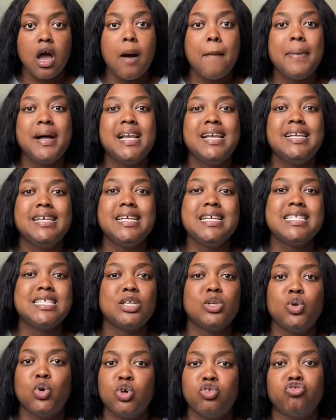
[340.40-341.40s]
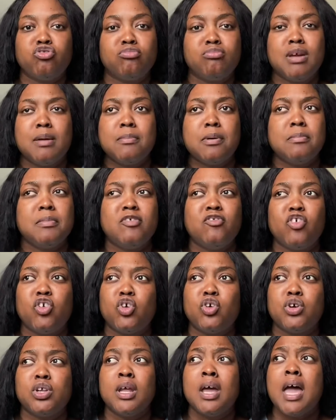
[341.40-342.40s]
Please, Lord, remember me for
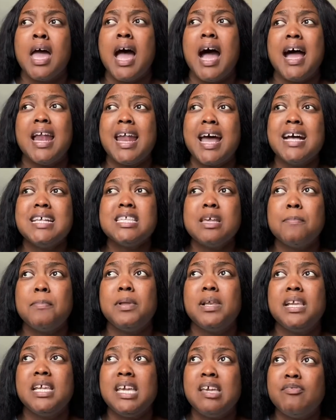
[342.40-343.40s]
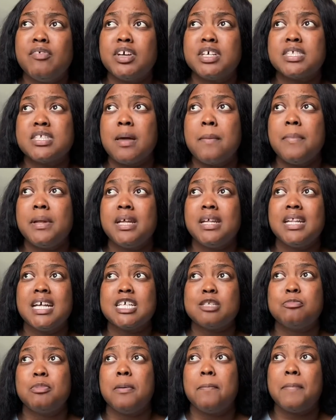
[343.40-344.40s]
good. And as a believer, somebody
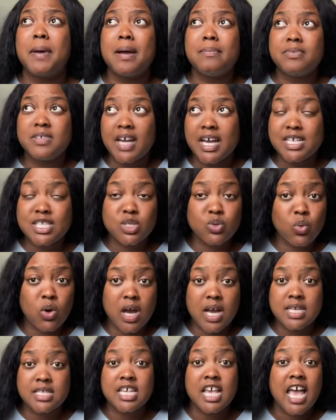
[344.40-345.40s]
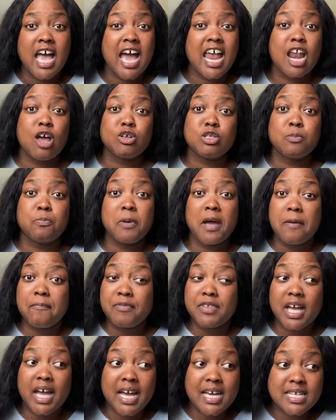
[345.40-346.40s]
that's been baptized twice, and I was
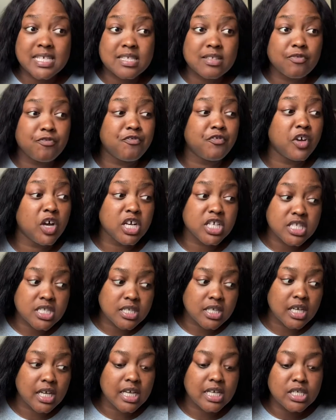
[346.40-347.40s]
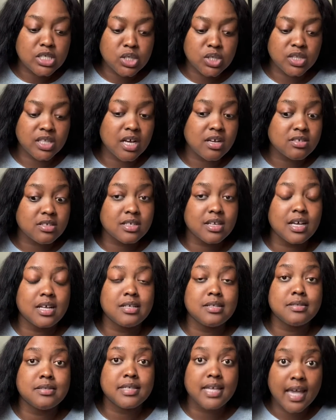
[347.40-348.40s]
baptized first in
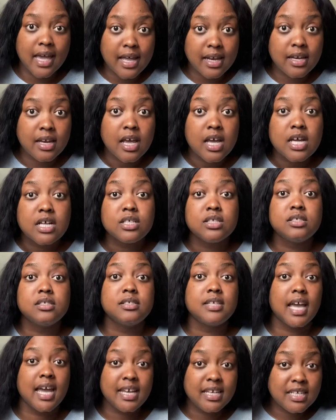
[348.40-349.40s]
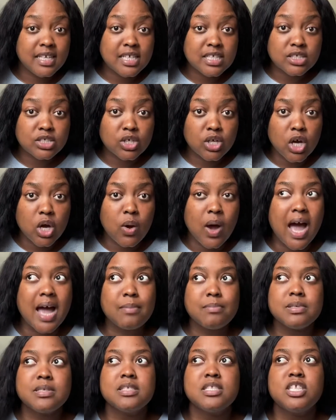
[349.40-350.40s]
2010, 10 years ago,
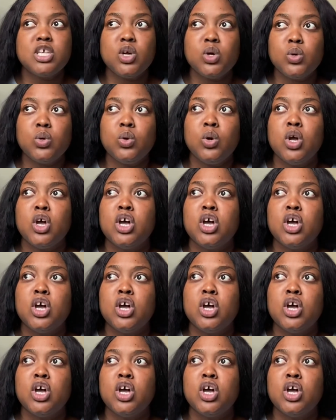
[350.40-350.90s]
I'm still